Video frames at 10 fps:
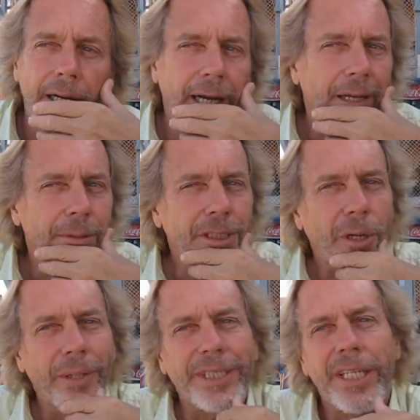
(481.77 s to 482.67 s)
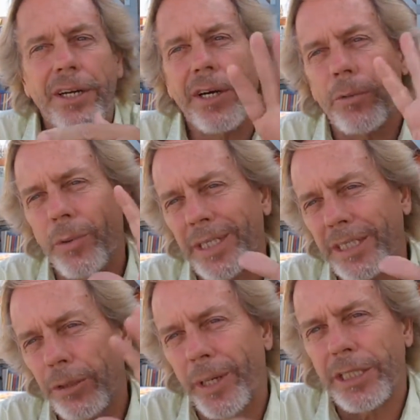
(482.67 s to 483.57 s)
I almost always carry one
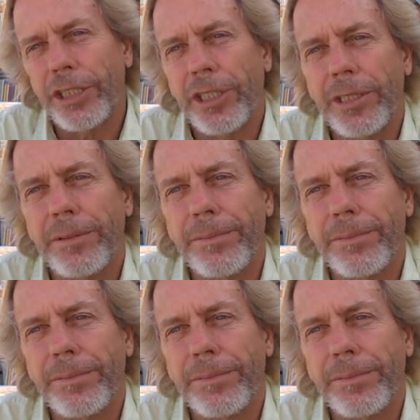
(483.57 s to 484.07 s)
sweatshirt,